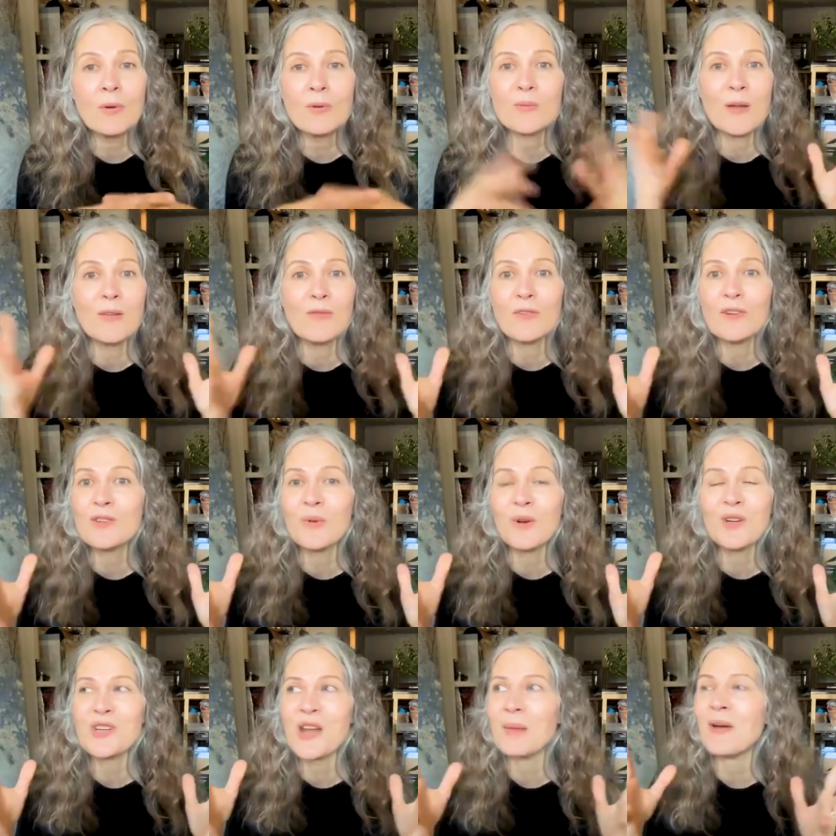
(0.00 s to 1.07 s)
It was my first
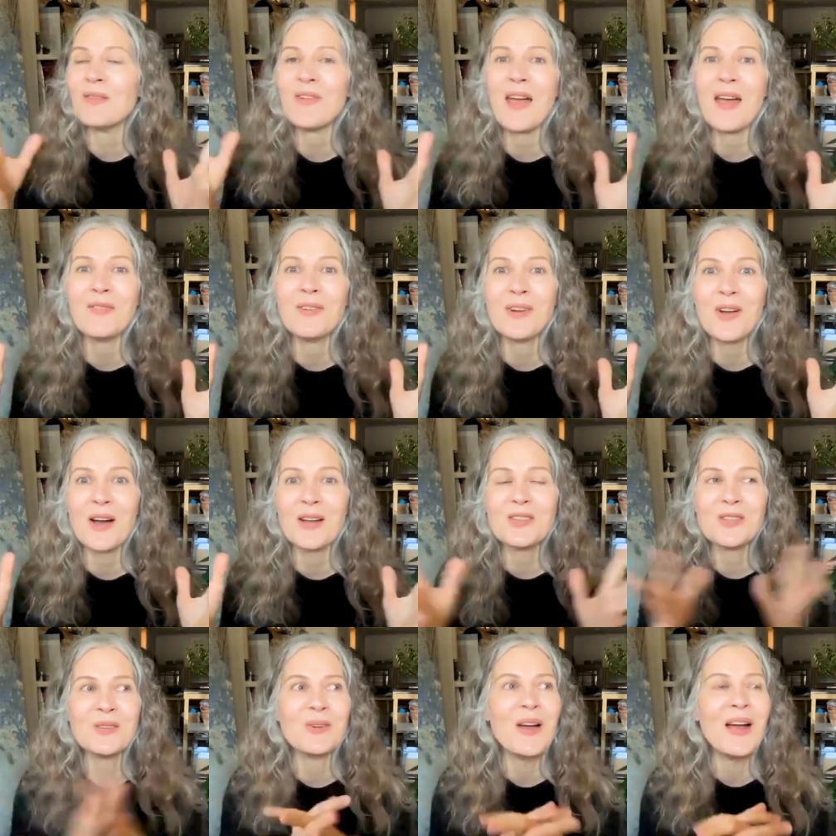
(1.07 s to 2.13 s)
workshop I've ever gone
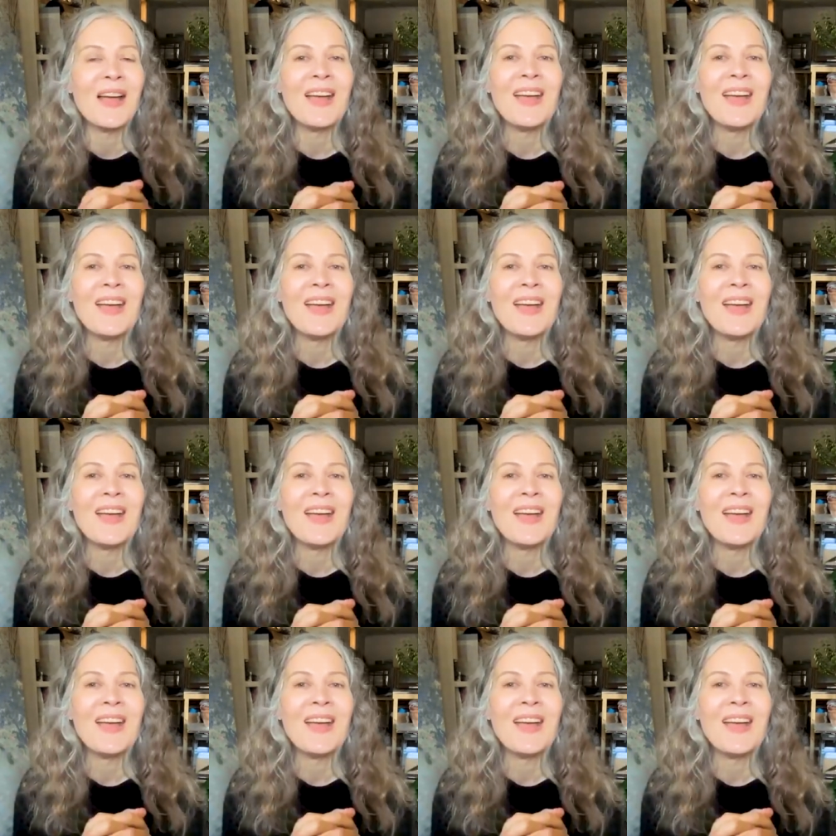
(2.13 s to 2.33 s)
to.